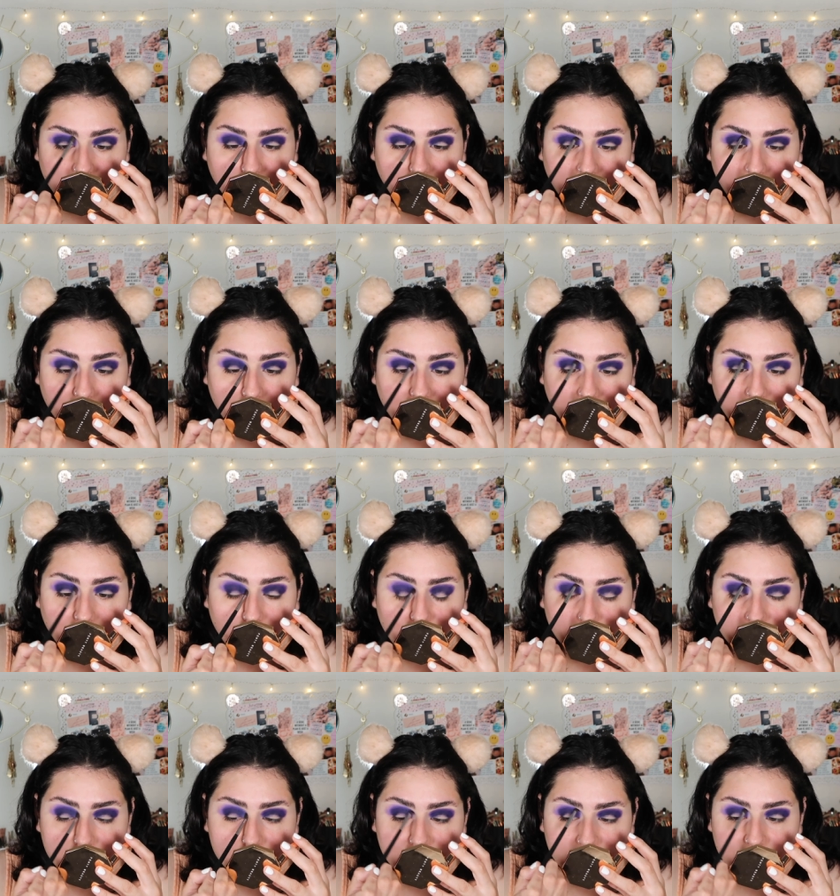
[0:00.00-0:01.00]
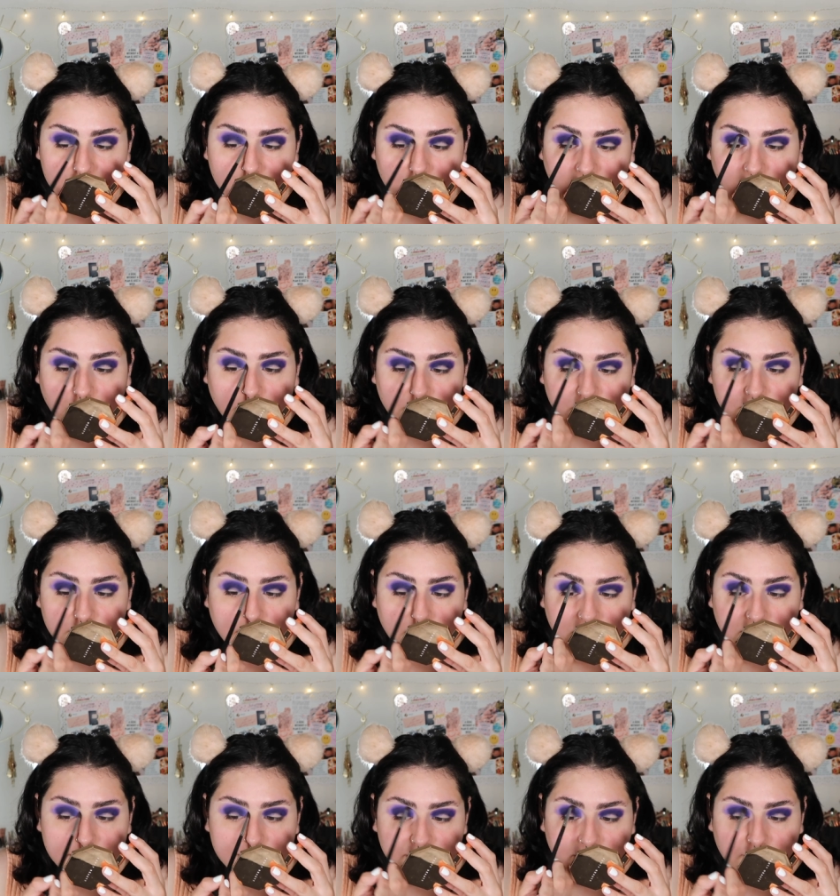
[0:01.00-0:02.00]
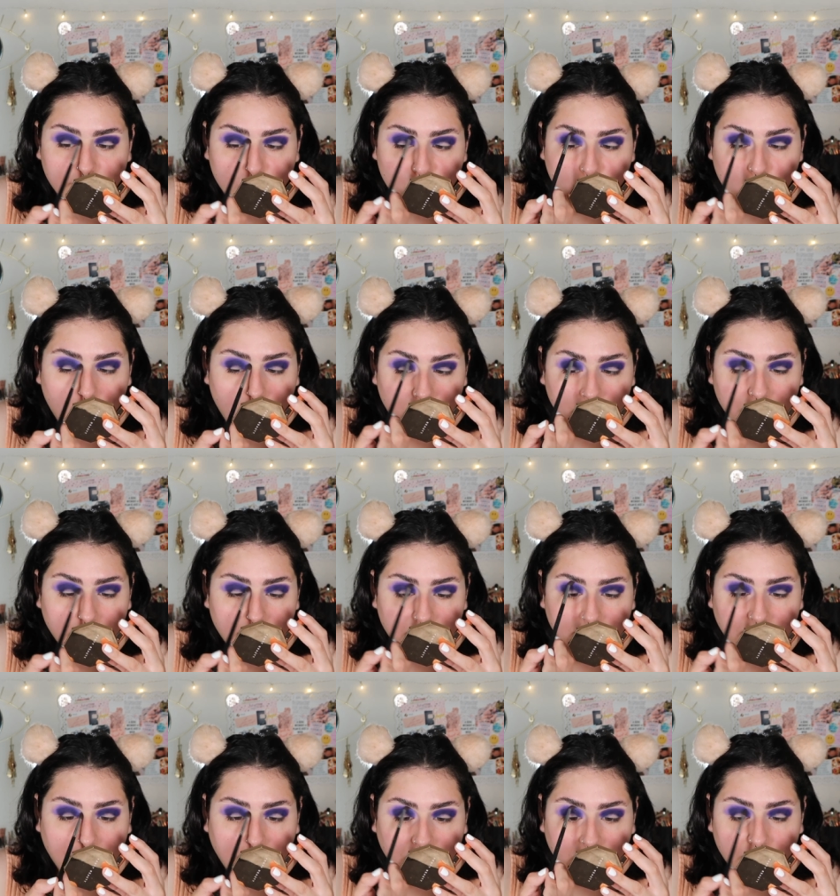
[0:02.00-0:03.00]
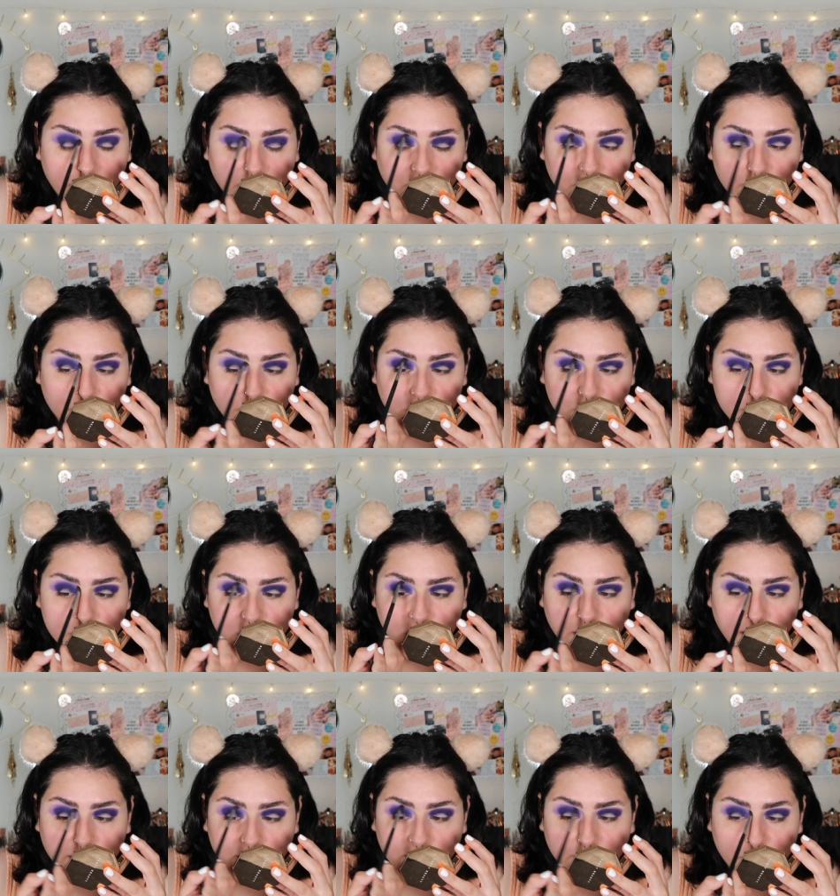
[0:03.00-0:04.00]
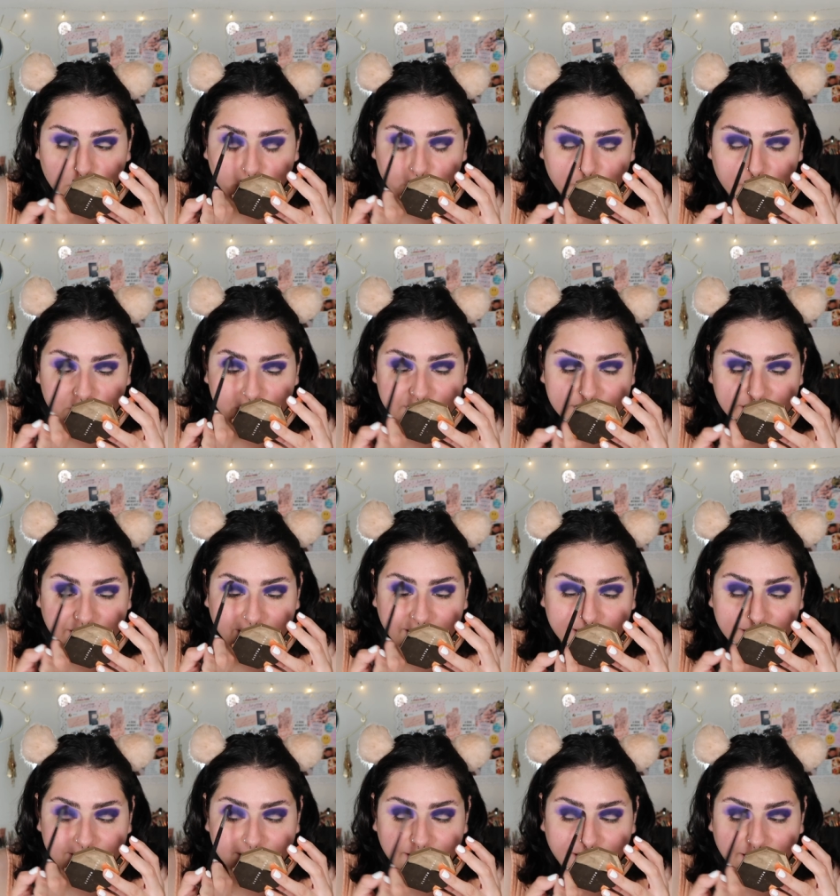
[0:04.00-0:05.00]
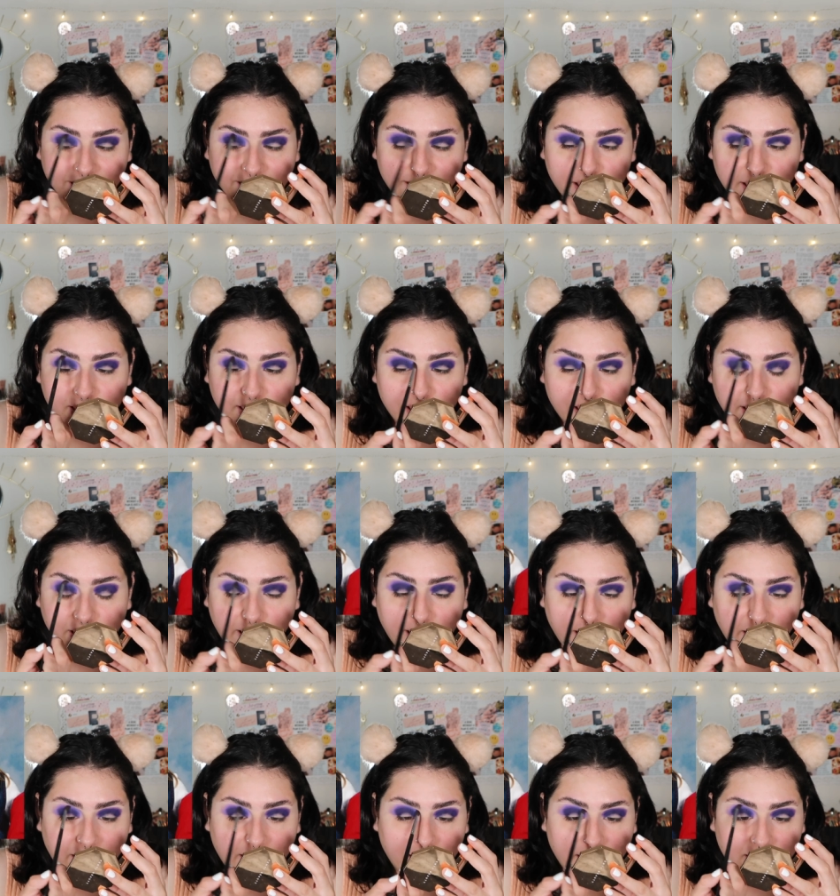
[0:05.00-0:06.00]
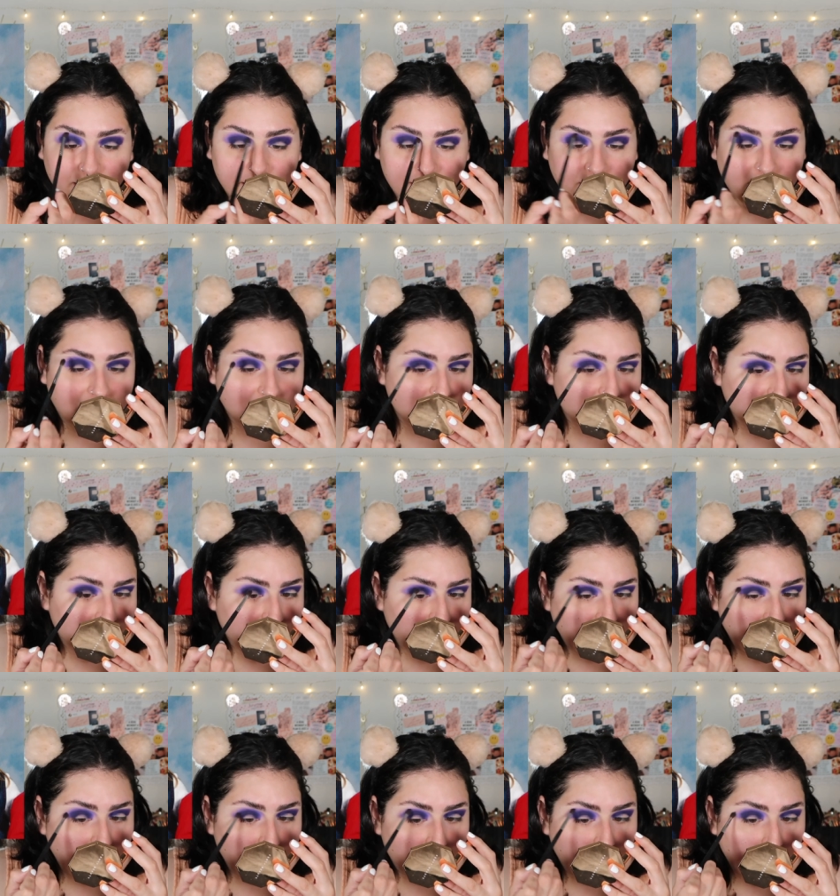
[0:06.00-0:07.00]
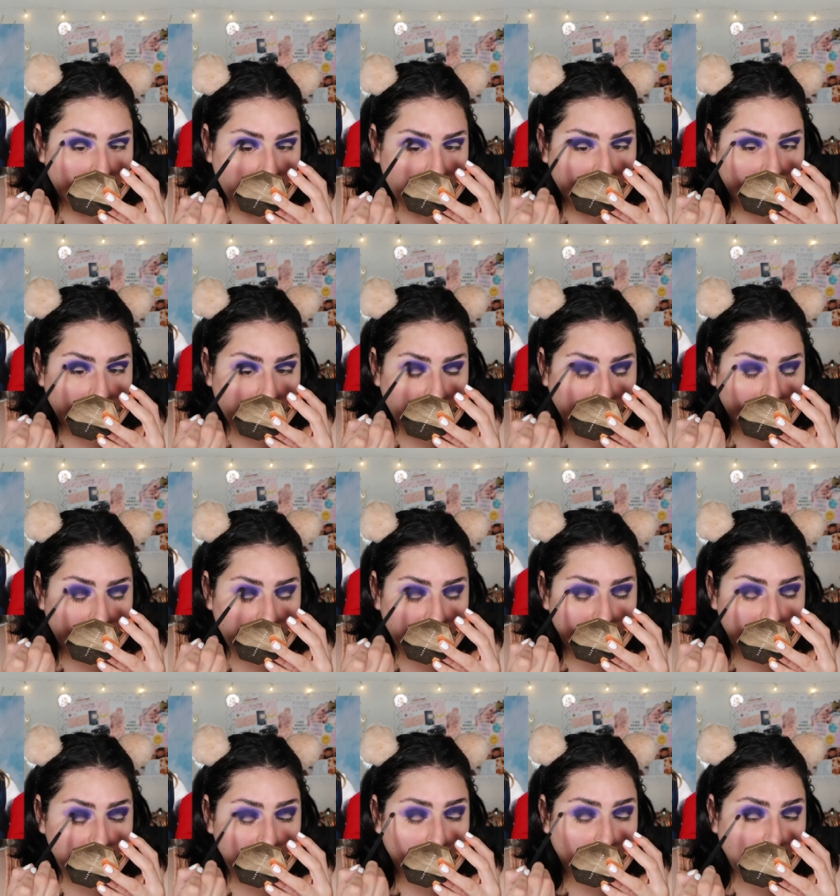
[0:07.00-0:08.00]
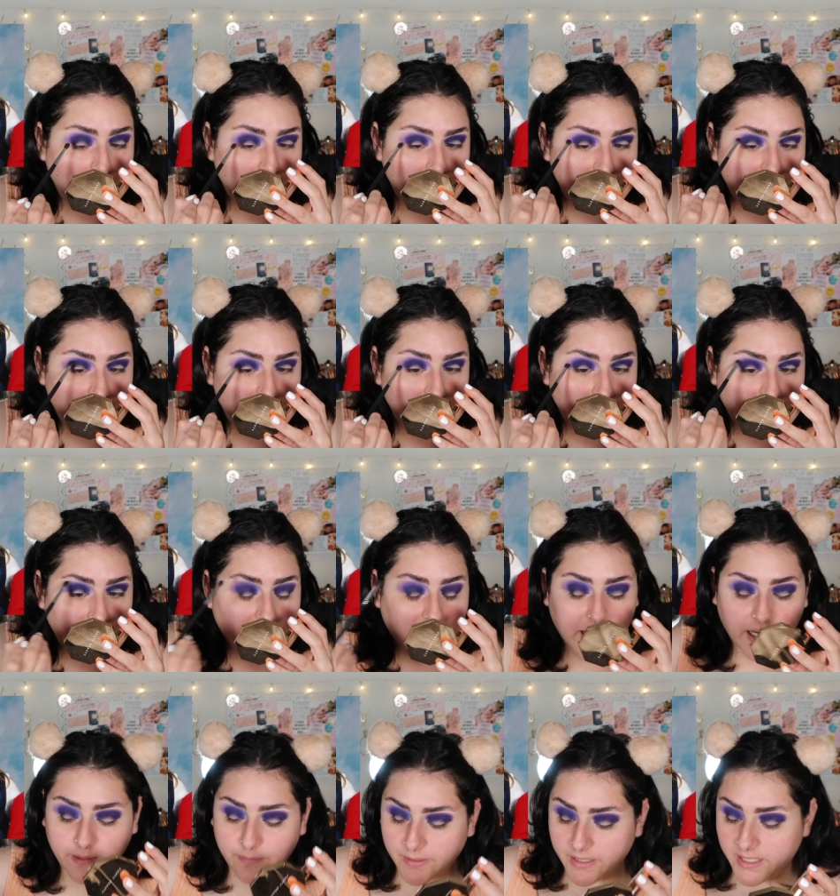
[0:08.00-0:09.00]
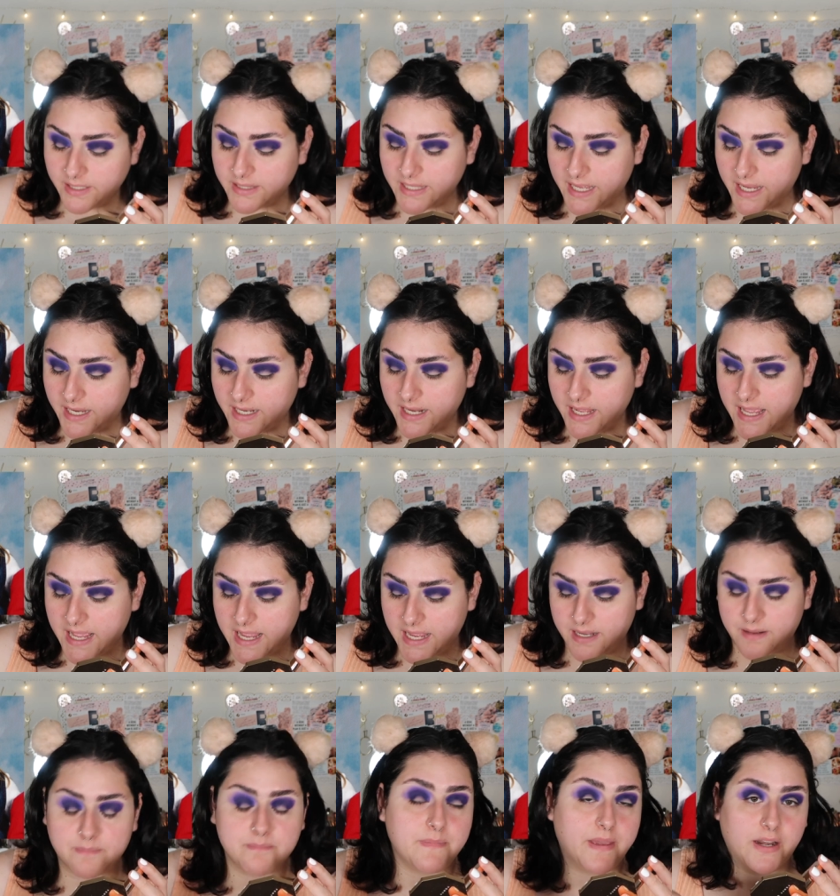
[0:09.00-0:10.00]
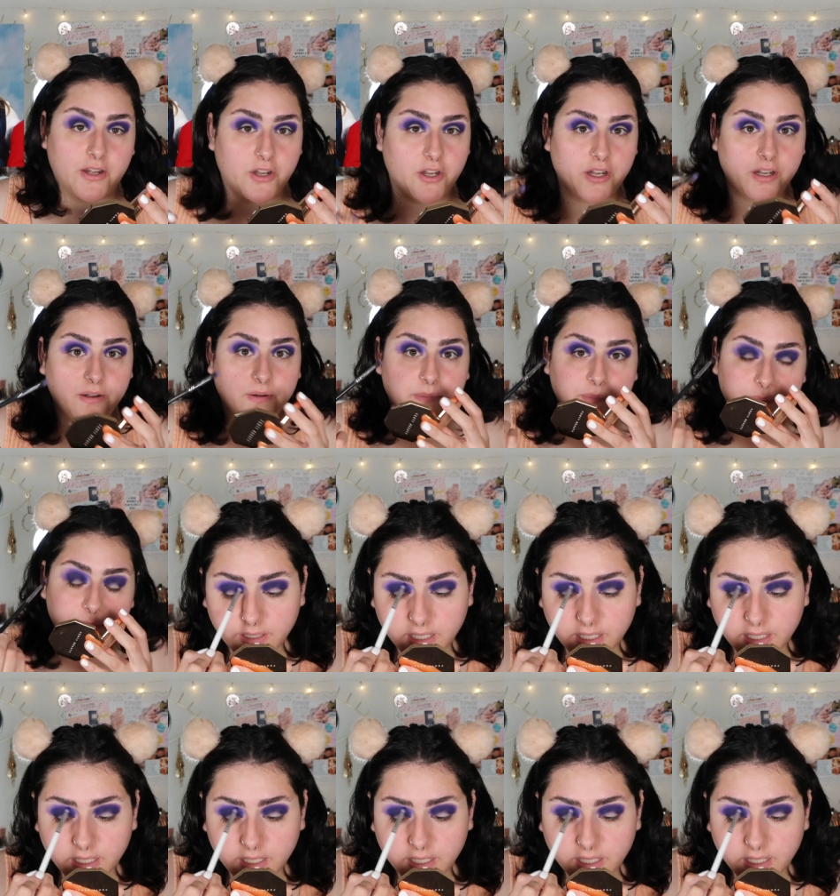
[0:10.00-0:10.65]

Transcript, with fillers: Madeleine was described as a warm, life-enriching little person and that she brought a lot of joy to anybody that had met her.